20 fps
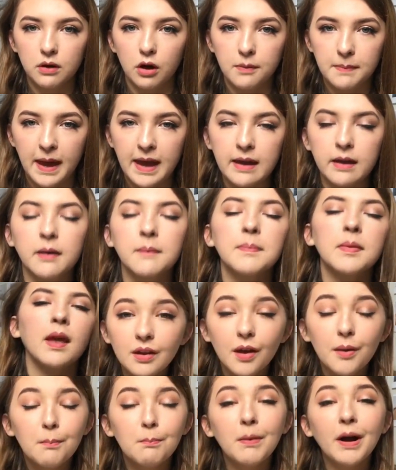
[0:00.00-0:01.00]
opaque.
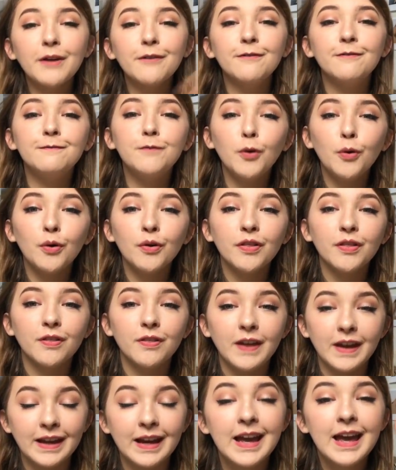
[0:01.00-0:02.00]
My fourth
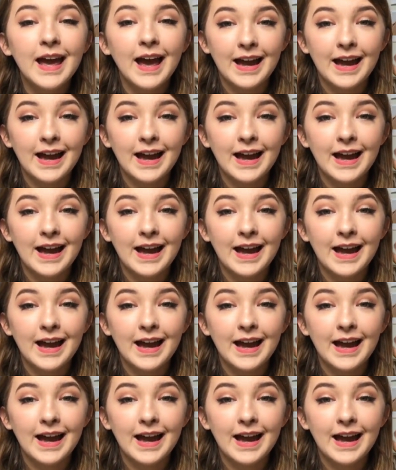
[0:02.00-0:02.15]
thing,